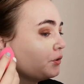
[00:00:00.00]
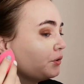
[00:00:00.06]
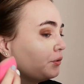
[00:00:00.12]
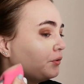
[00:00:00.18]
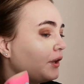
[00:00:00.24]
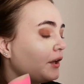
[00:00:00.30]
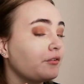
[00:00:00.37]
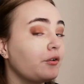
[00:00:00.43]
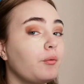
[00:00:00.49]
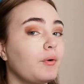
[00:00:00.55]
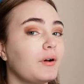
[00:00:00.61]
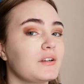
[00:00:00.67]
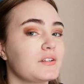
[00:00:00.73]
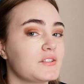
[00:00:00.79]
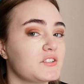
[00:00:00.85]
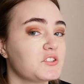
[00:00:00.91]
You never
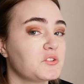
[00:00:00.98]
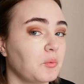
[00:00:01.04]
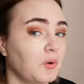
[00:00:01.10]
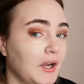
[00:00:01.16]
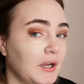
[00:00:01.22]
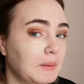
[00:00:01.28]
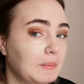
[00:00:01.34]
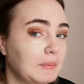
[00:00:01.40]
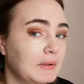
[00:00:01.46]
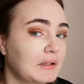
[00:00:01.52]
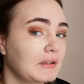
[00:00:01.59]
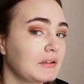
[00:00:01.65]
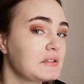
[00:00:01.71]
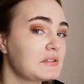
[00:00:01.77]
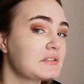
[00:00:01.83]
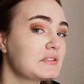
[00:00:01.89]
want to swipe
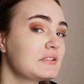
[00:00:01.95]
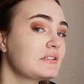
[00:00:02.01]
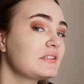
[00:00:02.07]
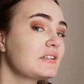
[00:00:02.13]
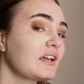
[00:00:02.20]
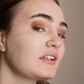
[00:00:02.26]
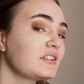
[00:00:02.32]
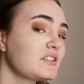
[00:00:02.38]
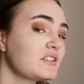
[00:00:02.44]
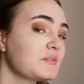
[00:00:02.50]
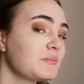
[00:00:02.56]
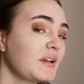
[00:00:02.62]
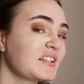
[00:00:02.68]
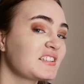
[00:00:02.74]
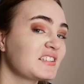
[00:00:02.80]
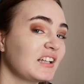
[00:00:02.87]
because that just
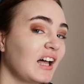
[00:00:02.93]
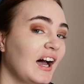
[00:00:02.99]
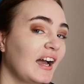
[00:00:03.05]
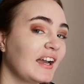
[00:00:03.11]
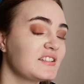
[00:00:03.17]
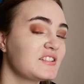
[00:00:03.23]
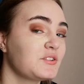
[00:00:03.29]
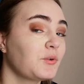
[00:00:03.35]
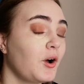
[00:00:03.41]
makes lines.